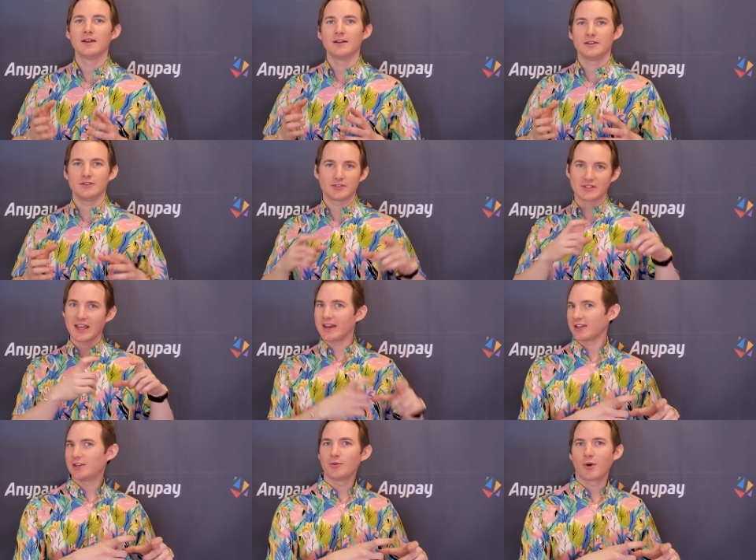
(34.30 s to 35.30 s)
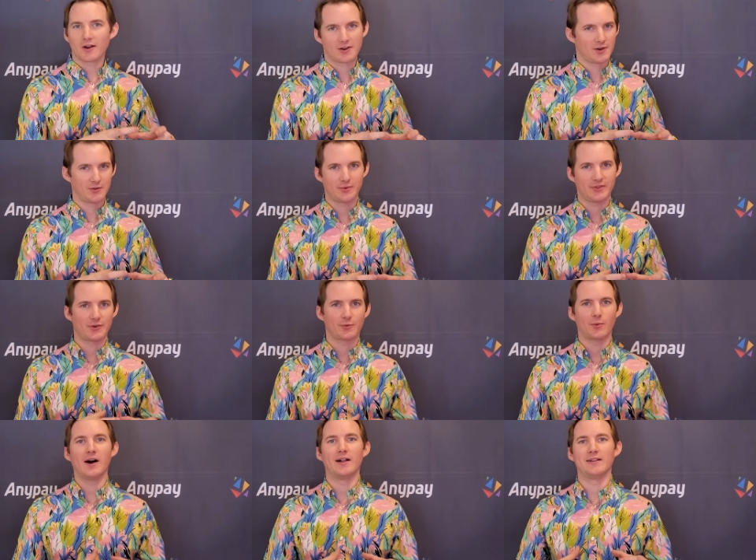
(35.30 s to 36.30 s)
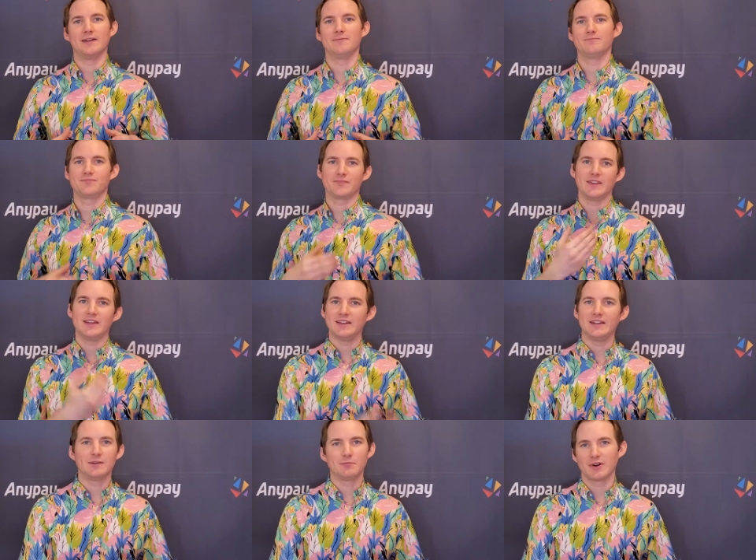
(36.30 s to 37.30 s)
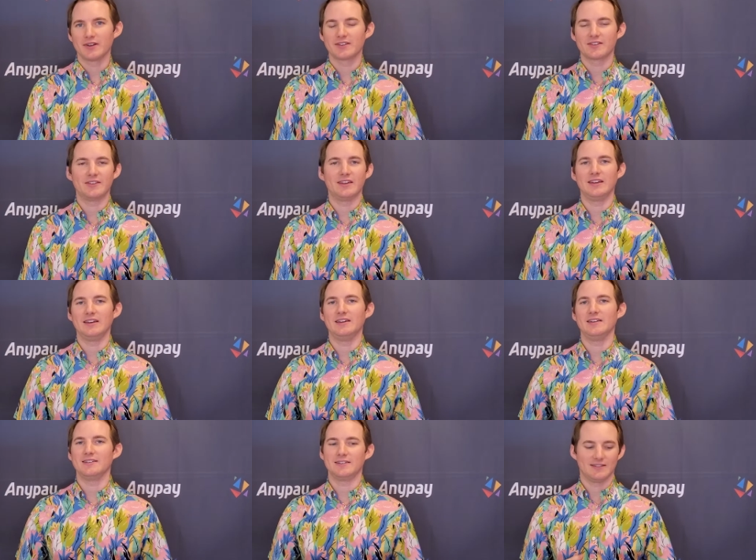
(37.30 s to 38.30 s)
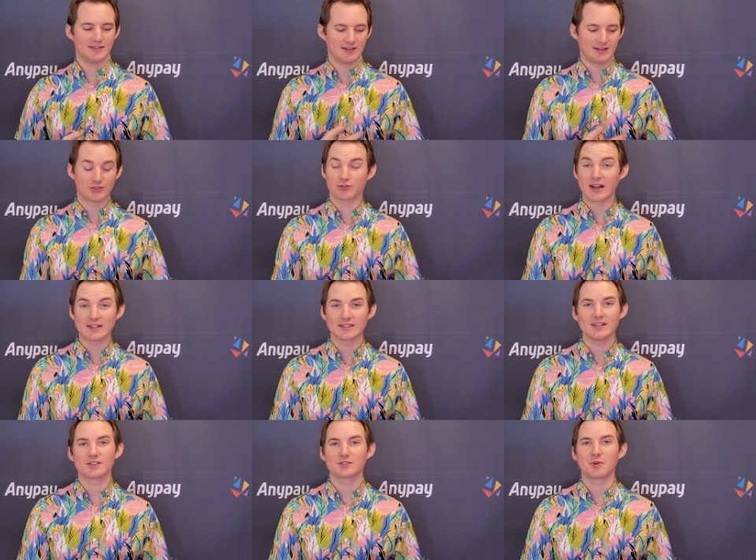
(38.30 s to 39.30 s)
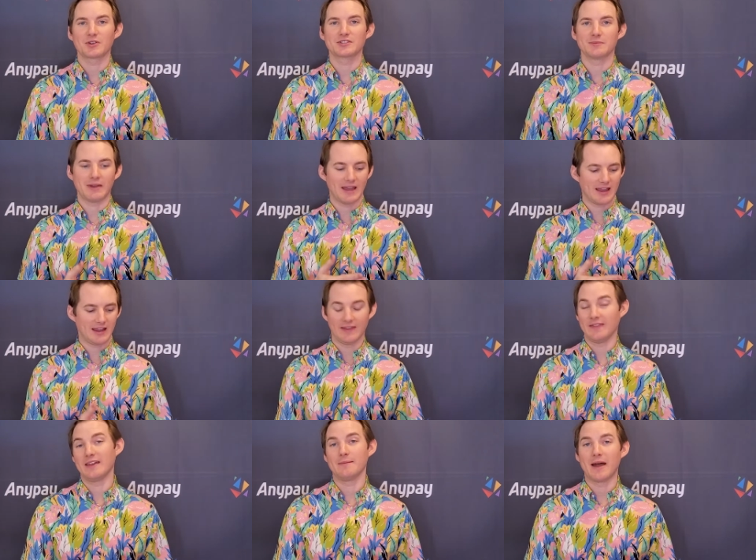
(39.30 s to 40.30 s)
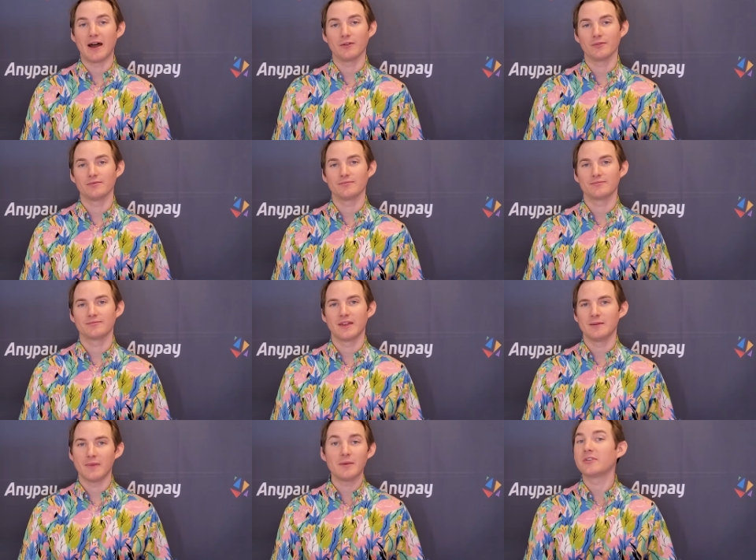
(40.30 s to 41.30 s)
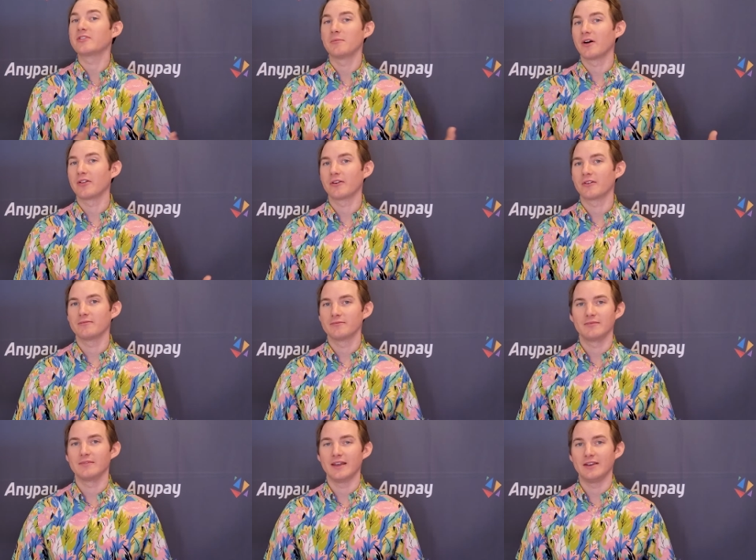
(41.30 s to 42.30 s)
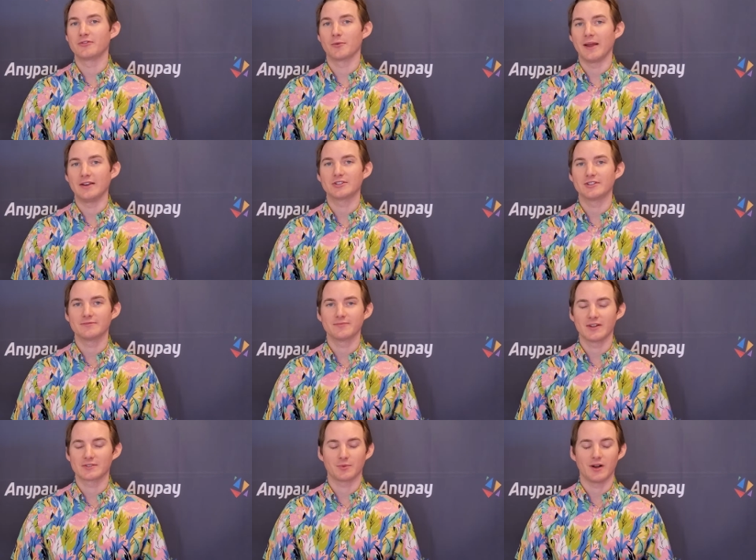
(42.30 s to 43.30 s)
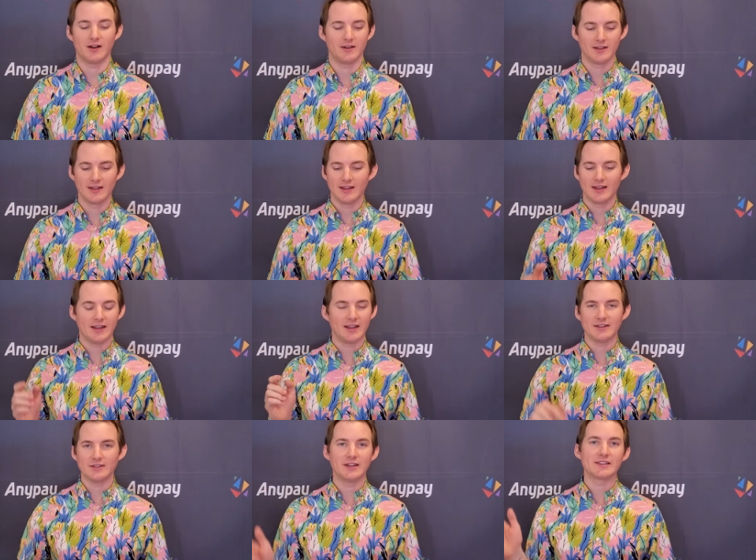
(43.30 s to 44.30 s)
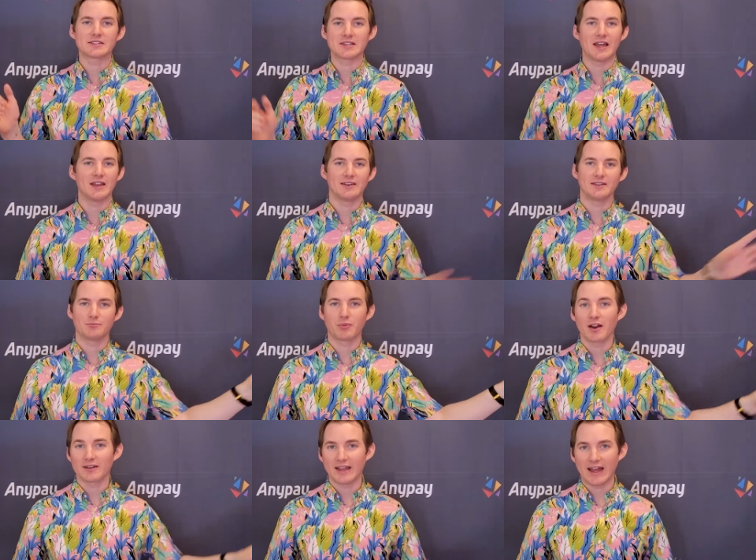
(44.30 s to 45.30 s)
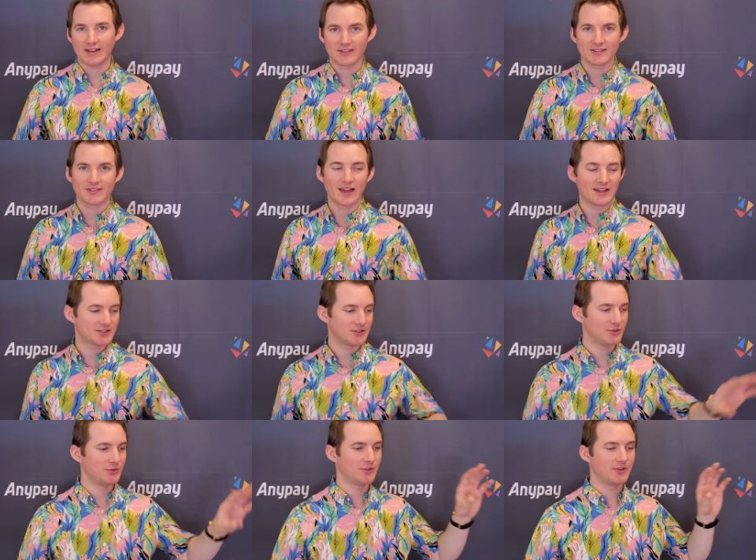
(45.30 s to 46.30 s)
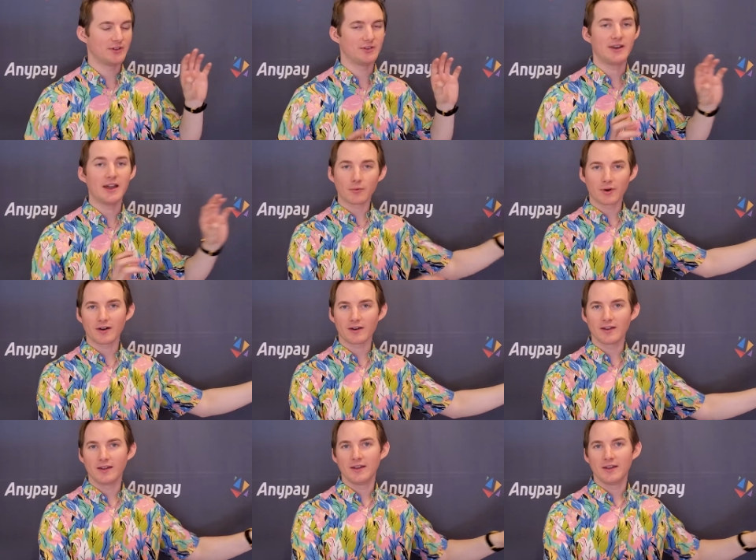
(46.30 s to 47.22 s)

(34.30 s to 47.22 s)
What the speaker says: you scan a QR code with your wallet. It inputs the address that you're supposed to pay and the amount, maybe some other information as well. And you hit send, it broadcasts that to the network,